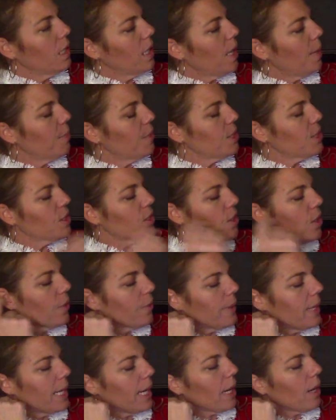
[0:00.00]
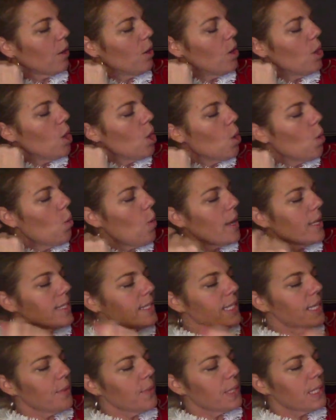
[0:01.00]
I'm going to start reading.
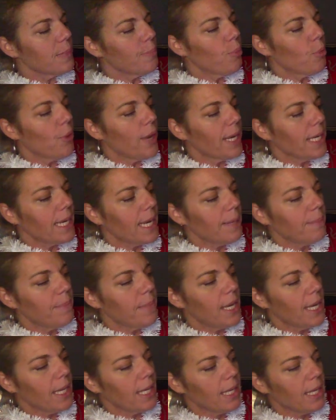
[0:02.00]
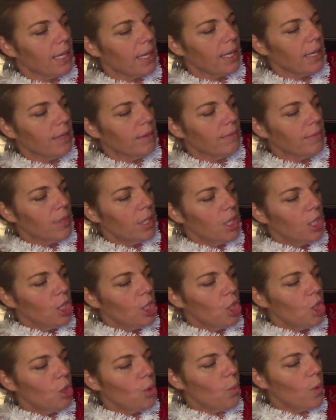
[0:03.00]
Once there was a boy named Nicki
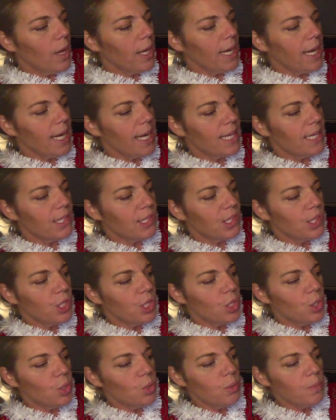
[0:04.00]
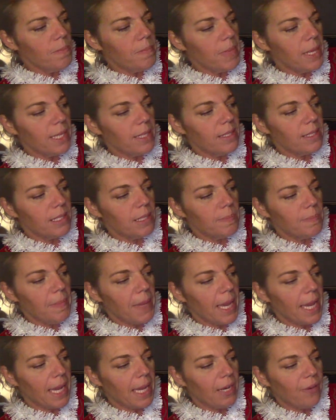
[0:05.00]
who wanted his new mittens
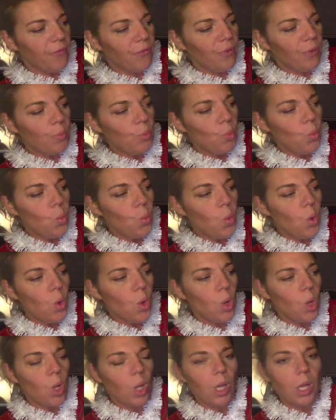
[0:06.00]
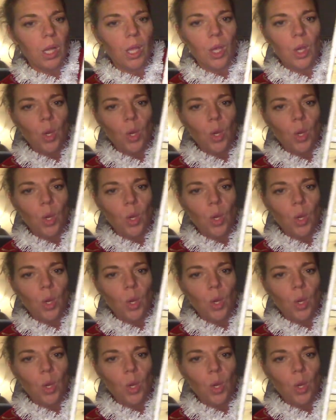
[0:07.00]
made from wool,